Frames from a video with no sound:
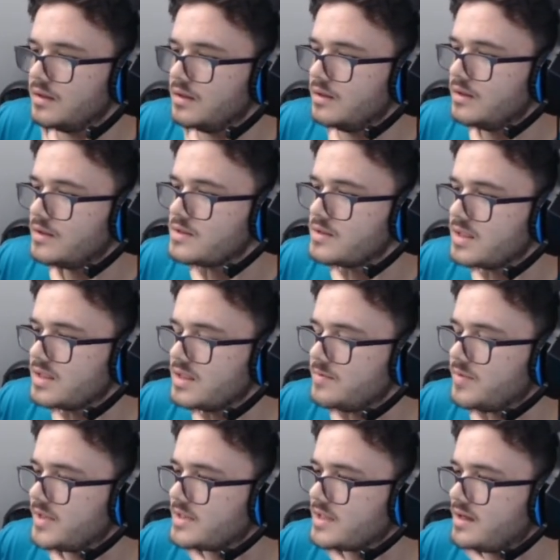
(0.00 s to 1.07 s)
So they did
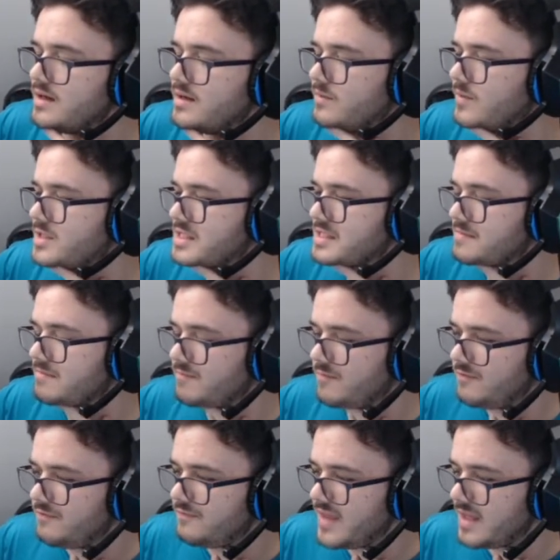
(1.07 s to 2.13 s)
bring Taunt, which is
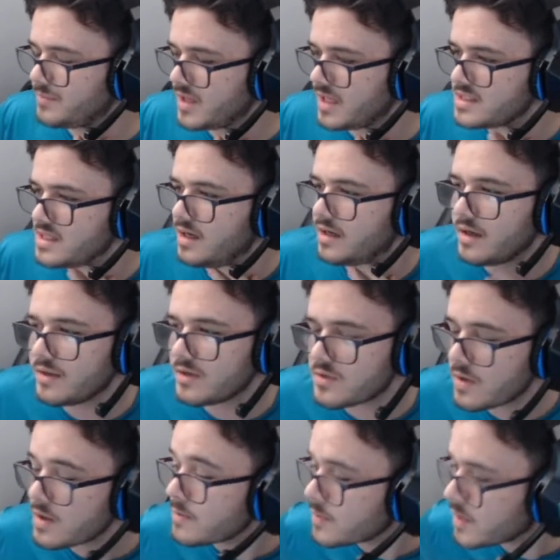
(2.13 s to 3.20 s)
they brought Taunt on the Torn.